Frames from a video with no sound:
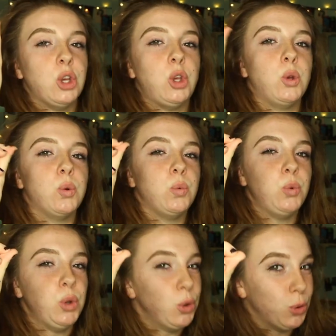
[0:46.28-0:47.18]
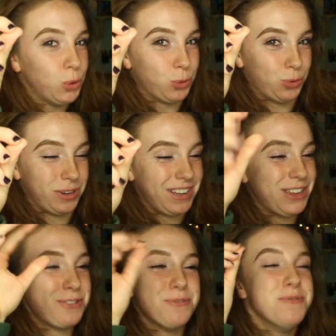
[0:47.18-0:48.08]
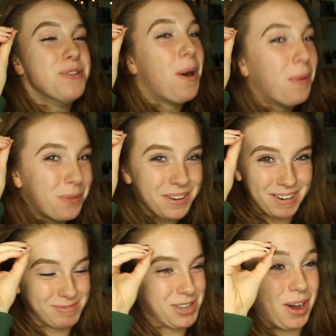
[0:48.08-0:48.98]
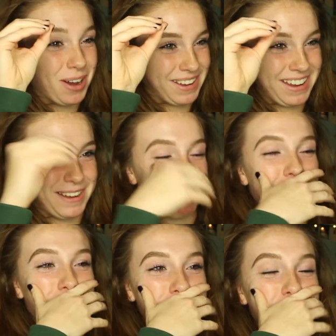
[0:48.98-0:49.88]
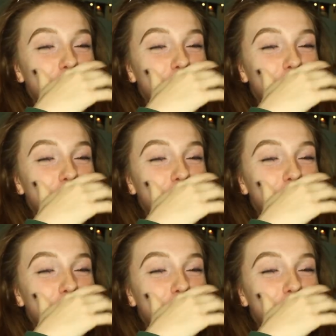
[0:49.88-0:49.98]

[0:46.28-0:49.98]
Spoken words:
you know what I'm talking about.